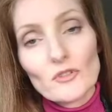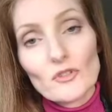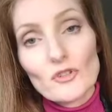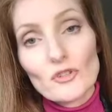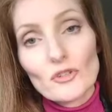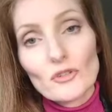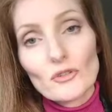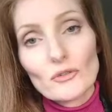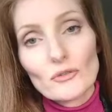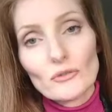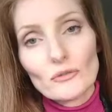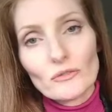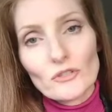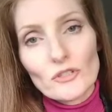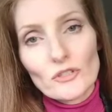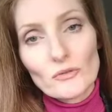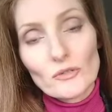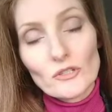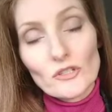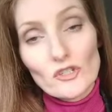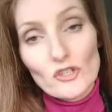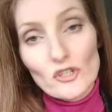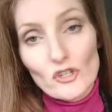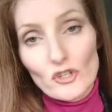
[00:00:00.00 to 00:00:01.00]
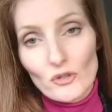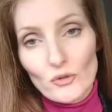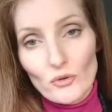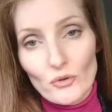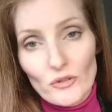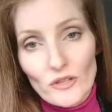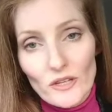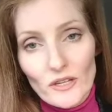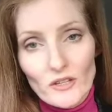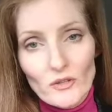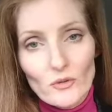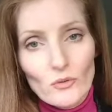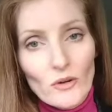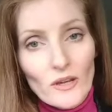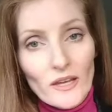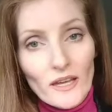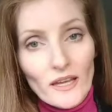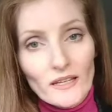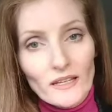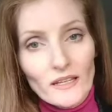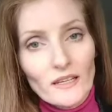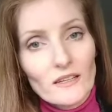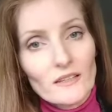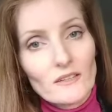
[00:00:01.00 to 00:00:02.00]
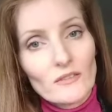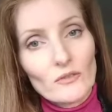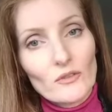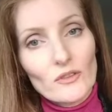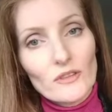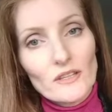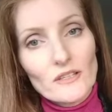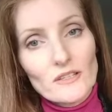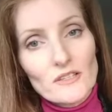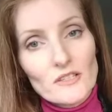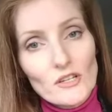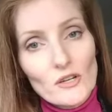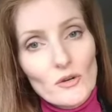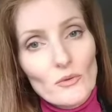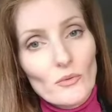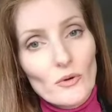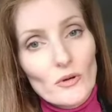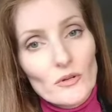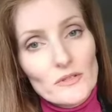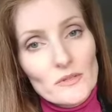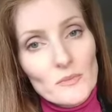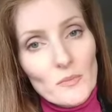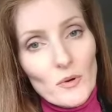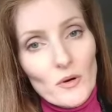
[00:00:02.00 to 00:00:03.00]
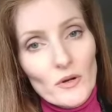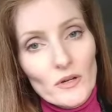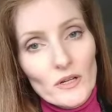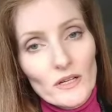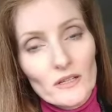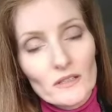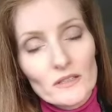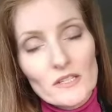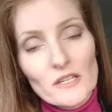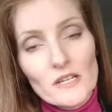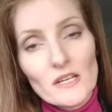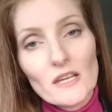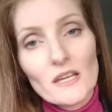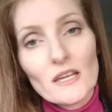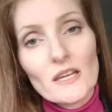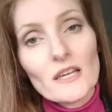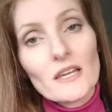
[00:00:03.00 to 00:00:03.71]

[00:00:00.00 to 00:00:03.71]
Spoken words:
do to ensure that you're getting an authentic rose product